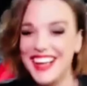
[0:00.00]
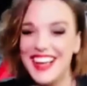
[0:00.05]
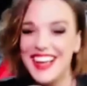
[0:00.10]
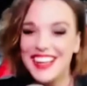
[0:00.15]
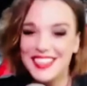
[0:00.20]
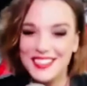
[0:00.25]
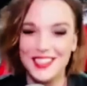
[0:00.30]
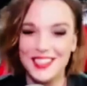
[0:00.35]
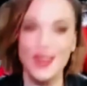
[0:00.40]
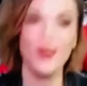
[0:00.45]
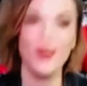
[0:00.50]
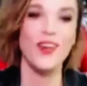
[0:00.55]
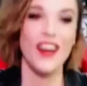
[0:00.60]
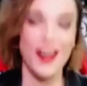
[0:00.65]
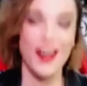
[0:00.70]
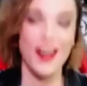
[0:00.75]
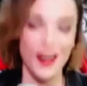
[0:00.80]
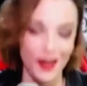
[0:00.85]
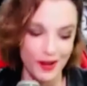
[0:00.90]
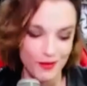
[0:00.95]
So
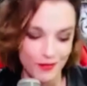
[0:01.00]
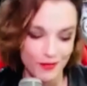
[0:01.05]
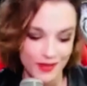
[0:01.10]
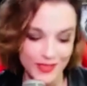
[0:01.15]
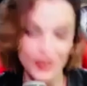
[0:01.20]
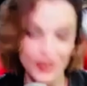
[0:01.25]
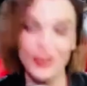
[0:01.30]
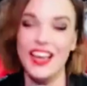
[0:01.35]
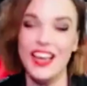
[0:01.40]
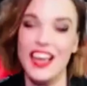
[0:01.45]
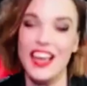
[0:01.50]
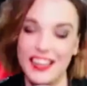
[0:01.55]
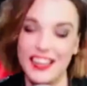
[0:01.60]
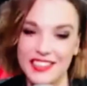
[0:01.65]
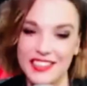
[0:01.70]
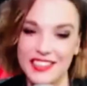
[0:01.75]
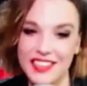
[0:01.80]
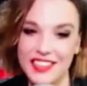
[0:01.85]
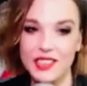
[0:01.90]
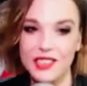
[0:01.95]
yeah,
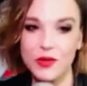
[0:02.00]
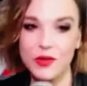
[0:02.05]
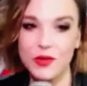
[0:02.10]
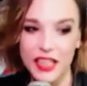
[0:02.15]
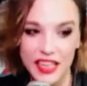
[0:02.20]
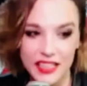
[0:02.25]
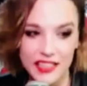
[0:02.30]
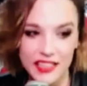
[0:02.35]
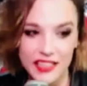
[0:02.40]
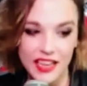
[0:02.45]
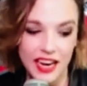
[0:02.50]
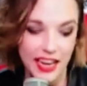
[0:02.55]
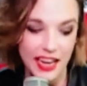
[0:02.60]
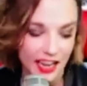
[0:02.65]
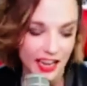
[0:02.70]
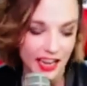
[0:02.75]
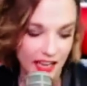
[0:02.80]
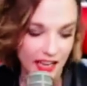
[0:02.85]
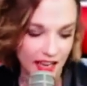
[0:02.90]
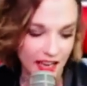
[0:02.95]
it's really
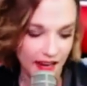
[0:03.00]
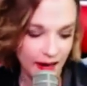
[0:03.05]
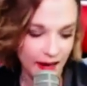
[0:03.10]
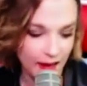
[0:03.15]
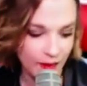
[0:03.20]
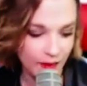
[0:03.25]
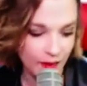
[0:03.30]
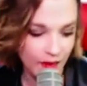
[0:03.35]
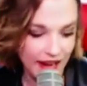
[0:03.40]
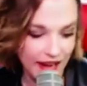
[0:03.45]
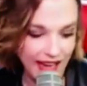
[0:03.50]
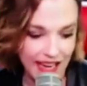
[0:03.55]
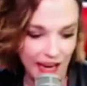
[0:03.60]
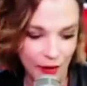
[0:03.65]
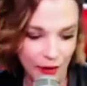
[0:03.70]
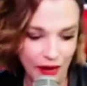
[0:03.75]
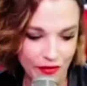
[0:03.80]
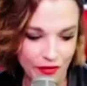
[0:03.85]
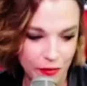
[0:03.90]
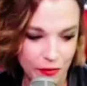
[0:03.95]
exciting. And I
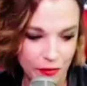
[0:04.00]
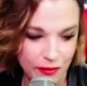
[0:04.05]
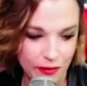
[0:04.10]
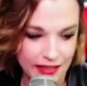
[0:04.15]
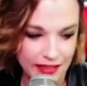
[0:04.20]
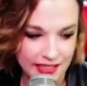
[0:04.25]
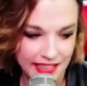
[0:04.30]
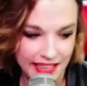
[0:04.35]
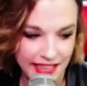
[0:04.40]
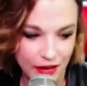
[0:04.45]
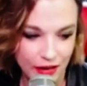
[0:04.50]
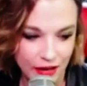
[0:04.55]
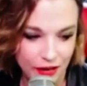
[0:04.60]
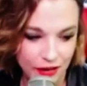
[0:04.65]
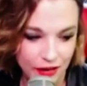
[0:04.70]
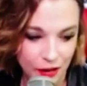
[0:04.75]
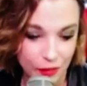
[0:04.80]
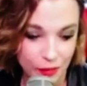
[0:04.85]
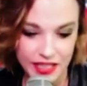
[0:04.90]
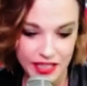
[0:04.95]
can't wait for everyone to hear
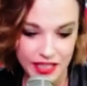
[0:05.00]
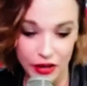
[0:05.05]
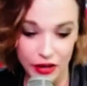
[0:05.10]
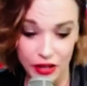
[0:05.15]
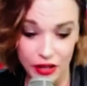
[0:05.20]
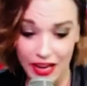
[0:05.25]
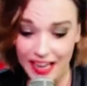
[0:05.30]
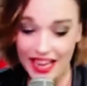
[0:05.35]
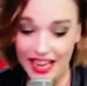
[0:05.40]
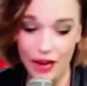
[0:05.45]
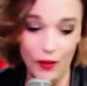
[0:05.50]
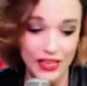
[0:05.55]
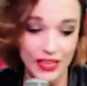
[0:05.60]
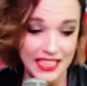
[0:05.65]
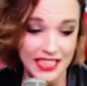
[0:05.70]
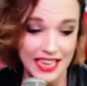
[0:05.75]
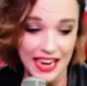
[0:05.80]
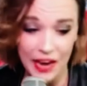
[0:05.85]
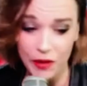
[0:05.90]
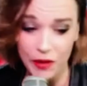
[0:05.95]
new material. I can't wait to get out